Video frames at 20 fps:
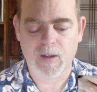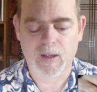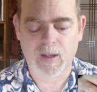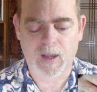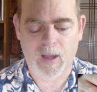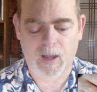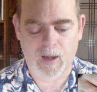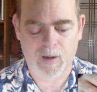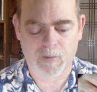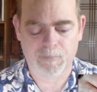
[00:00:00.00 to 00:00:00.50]

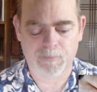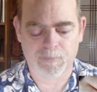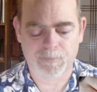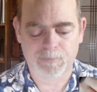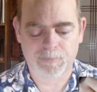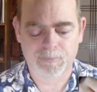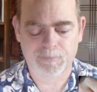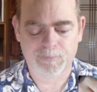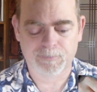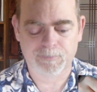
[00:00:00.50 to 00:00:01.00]
Um,
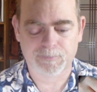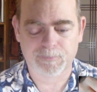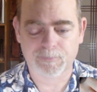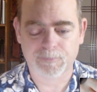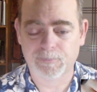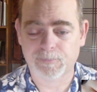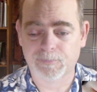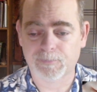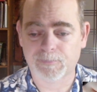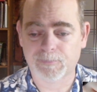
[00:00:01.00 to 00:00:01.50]

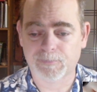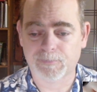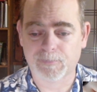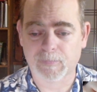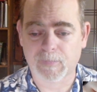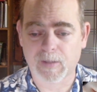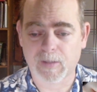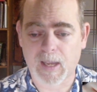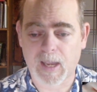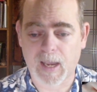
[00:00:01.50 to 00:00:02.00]

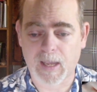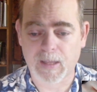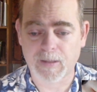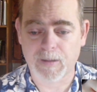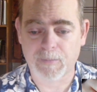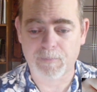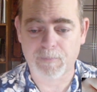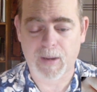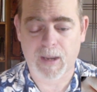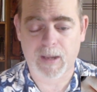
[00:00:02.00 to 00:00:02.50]
and
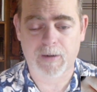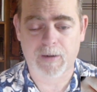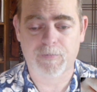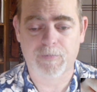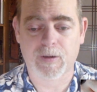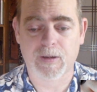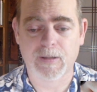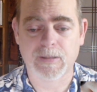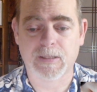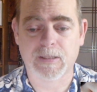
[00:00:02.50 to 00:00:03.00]
then
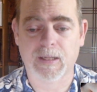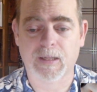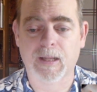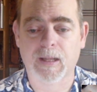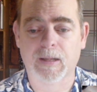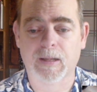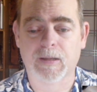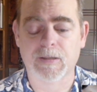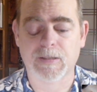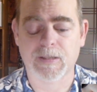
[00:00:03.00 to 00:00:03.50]
manifesting
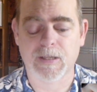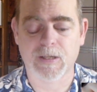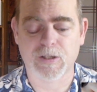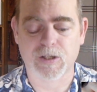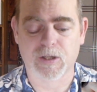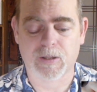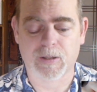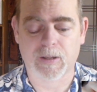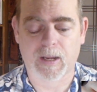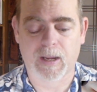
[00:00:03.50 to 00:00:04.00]
that
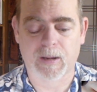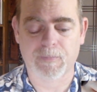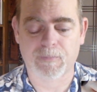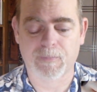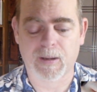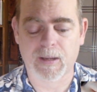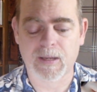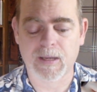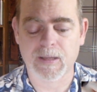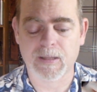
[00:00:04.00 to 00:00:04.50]
decision and
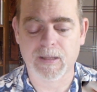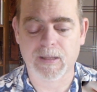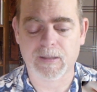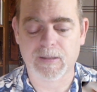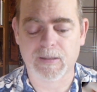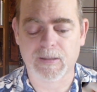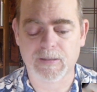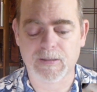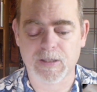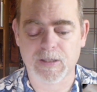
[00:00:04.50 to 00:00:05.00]
making that
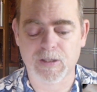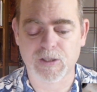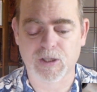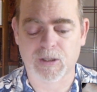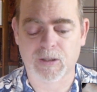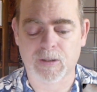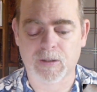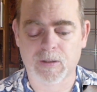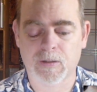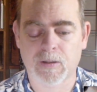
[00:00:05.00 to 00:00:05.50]

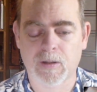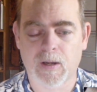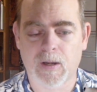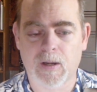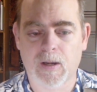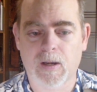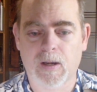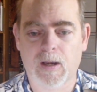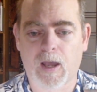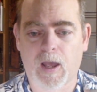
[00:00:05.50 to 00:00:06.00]
decision
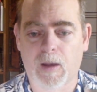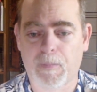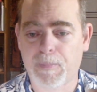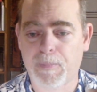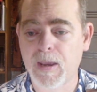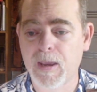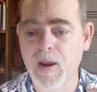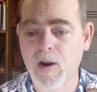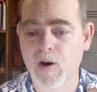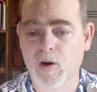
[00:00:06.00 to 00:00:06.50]

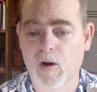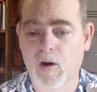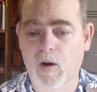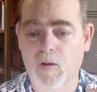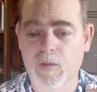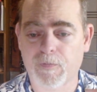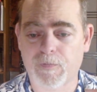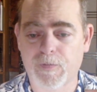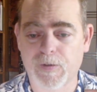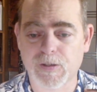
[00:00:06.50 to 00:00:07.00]
appear
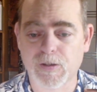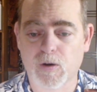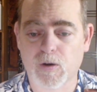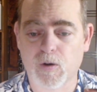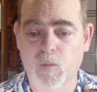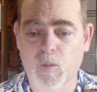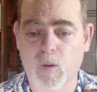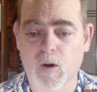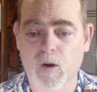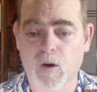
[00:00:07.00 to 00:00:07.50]
on the
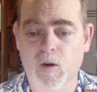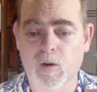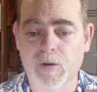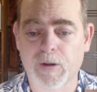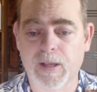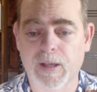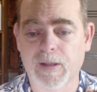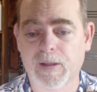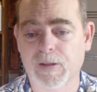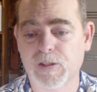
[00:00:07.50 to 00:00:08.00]
physical world
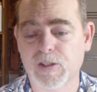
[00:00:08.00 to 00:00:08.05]
in the